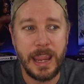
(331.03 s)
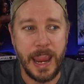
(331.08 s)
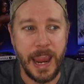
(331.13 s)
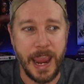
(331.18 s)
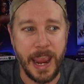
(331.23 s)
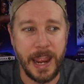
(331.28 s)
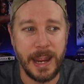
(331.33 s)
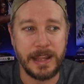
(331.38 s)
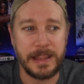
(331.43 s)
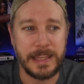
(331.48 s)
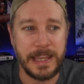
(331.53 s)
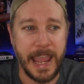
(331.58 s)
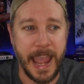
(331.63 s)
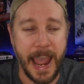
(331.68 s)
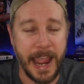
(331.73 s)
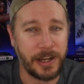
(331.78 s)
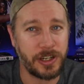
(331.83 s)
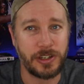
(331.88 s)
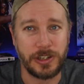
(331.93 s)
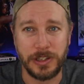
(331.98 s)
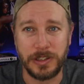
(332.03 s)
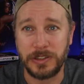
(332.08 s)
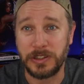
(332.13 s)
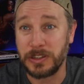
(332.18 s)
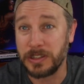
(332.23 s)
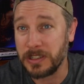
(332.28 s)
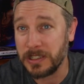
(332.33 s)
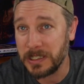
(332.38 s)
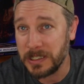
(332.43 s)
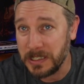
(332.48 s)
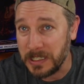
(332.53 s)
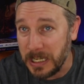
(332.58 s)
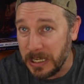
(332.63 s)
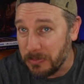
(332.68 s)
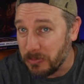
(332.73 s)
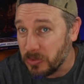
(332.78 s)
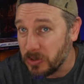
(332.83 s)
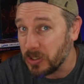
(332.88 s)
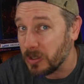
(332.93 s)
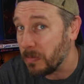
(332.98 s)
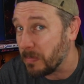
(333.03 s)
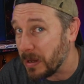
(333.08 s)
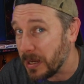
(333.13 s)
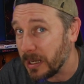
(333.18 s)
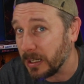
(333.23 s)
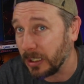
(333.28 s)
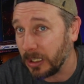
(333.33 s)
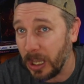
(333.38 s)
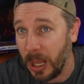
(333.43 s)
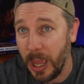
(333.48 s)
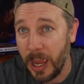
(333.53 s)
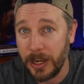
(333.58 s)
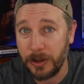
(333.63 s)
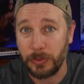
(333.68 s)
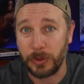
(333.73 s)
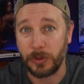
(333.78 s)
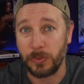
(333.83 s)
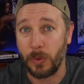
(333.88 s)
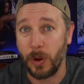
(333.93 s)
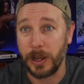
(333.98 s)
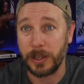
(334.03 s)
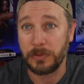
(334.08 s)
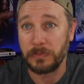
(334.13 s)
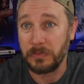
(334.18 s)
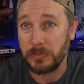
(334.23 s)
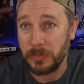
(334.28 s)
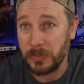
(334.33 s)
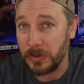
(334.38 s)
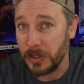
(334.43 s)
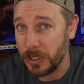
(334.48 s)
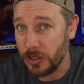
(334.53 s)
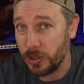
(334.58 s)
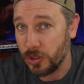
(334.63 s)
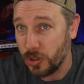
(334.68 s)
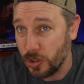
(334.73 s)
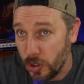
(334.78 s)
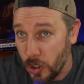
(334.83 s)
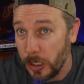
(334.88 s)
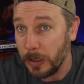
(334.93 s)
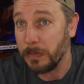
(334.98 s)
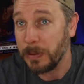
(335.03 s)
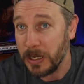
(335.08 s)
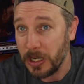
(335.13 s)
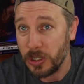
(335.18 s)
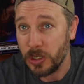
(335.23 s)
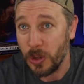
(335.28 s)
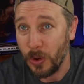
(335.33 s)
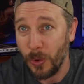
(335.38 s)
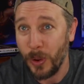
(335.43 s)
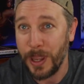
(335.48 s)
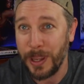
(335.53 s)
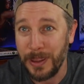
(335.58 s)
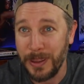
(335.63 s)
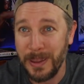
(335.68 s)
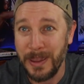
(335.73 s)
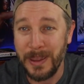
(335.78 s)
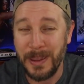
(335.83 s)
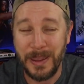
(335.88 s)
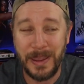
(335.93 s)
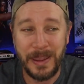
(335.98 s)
and the action seems to be in line with what they should be doing.